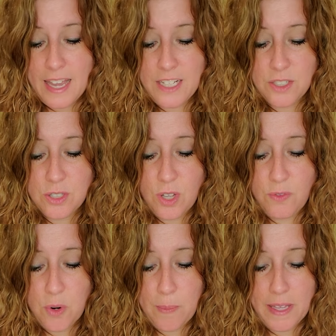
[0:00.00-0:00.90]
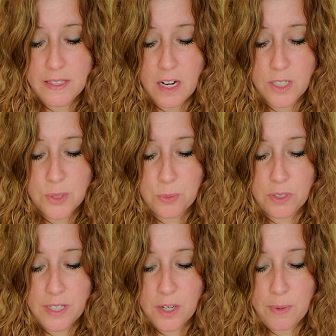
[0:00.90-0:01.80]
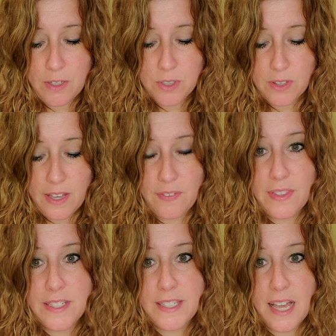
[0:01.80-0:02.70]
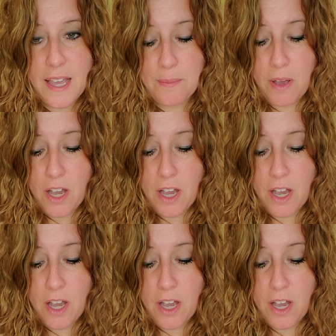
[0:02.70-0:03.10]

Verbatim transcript: Angels of romance are swirling around your life at this time,